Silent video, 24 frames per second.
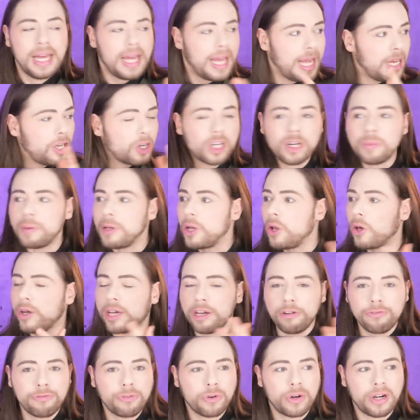And you're going to be
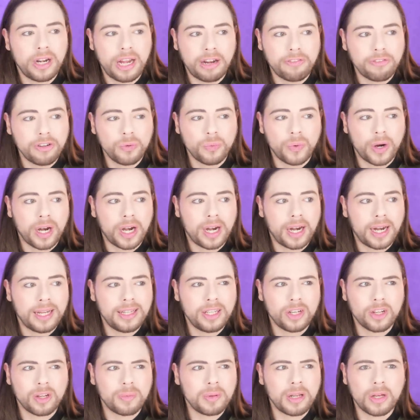looking for it everywhere. And
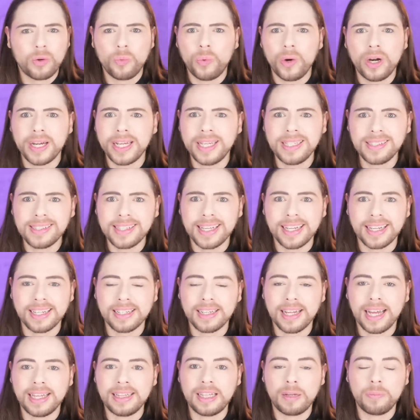then you're going to be like, where is
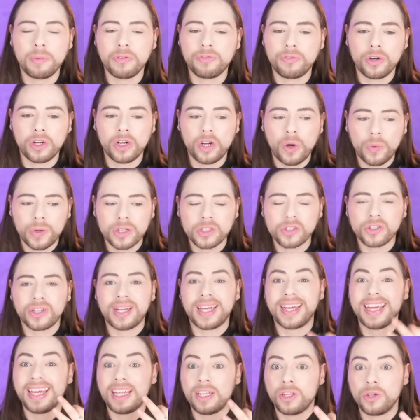it? And then before you know it, it's going
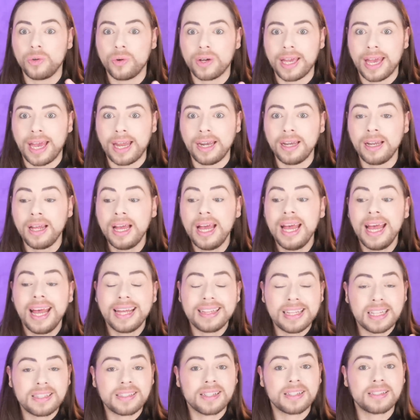to hit you again.
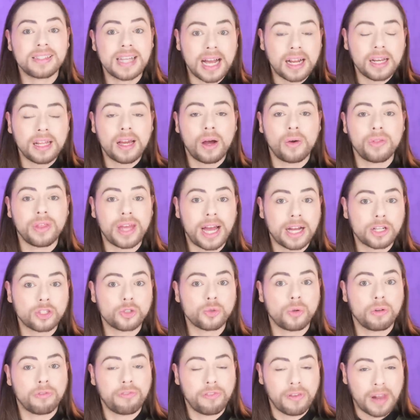And that's exactly how the
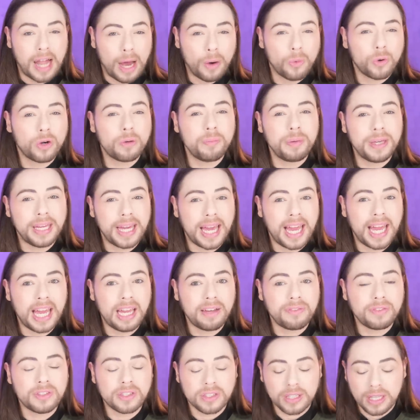actual flower
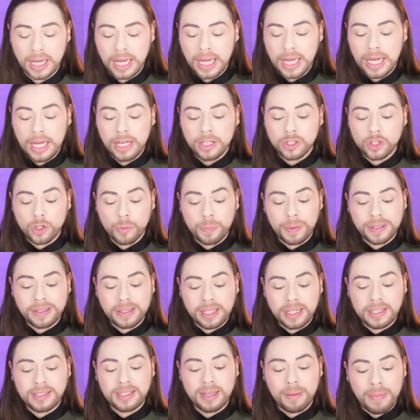behaves. So
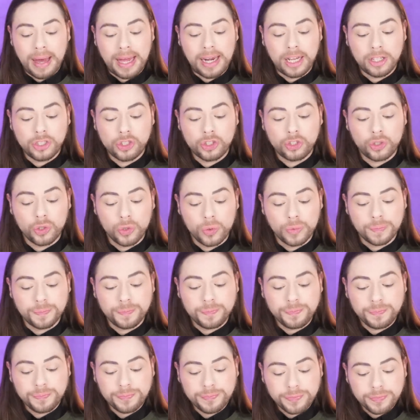Patricia managed to
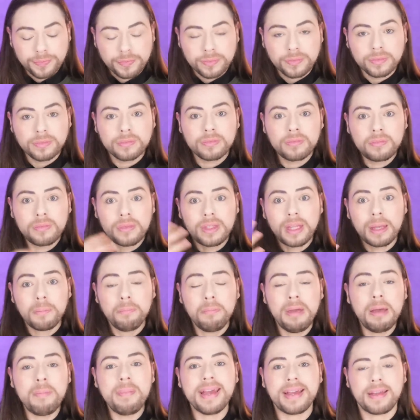
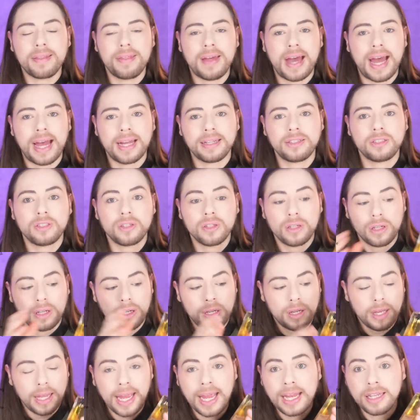mimic that
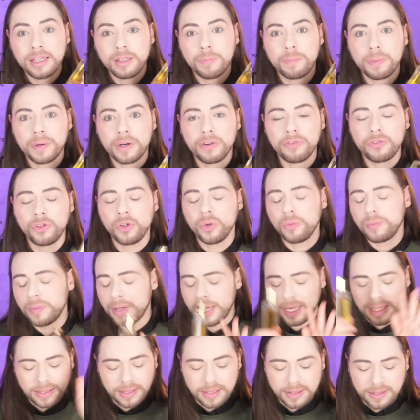in the perfume.
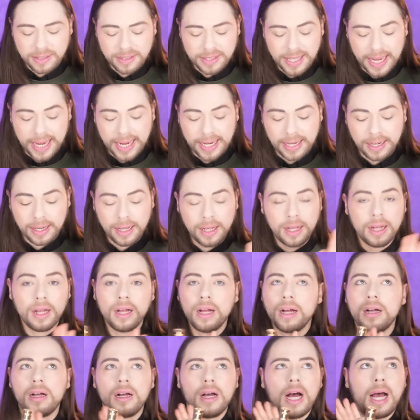It's insane.
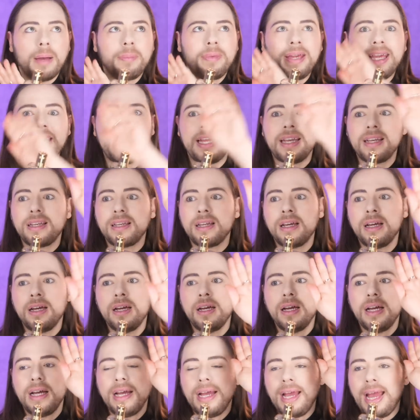I mean,
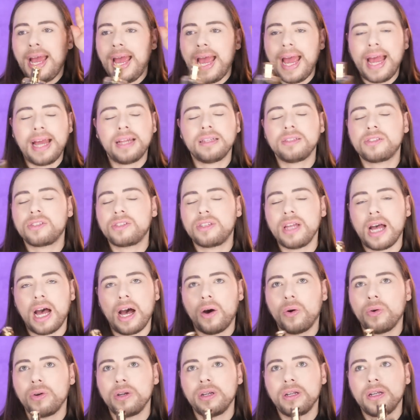hands
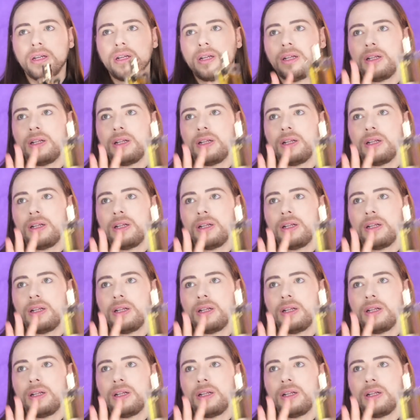down,